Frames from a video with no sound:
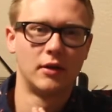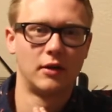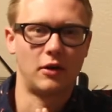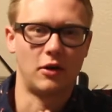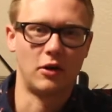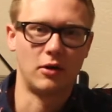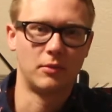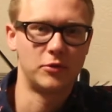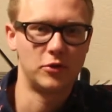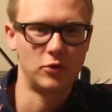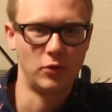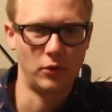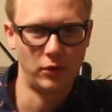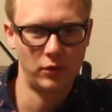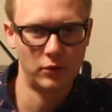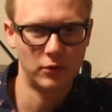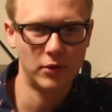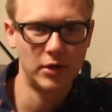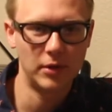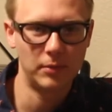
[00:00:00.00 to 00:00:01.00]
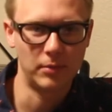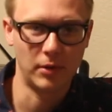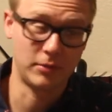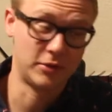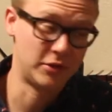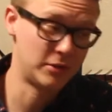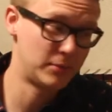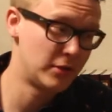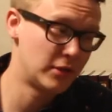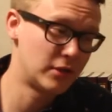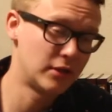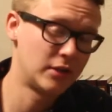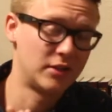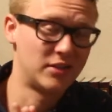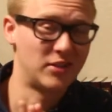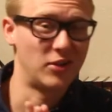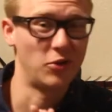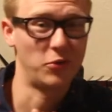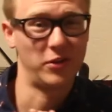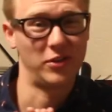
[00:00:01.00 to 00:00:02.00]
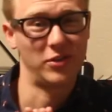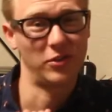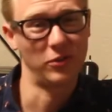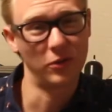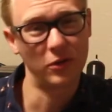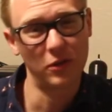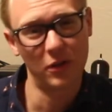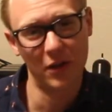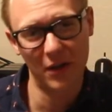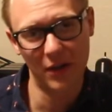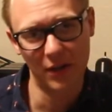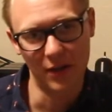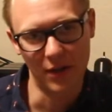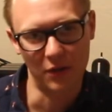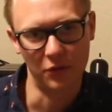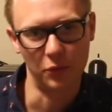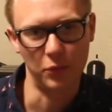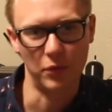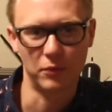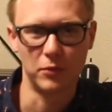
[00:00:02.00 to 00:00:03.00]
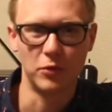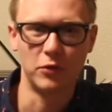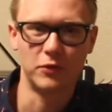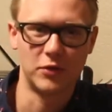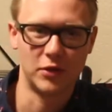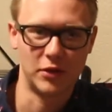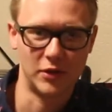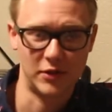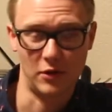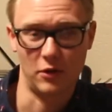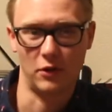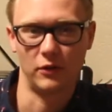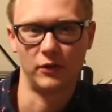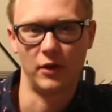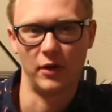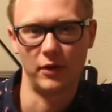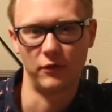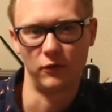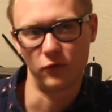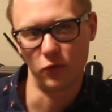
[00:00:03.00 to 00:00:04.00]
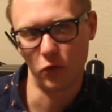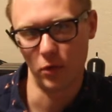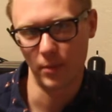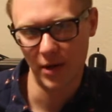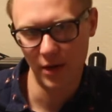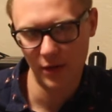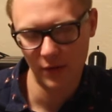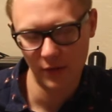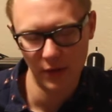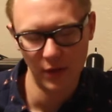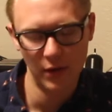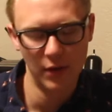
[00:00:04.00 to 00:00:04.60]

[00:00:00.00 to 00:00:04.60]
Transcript: COMM 203 public speaking is going to look like now that we've moved to this online format.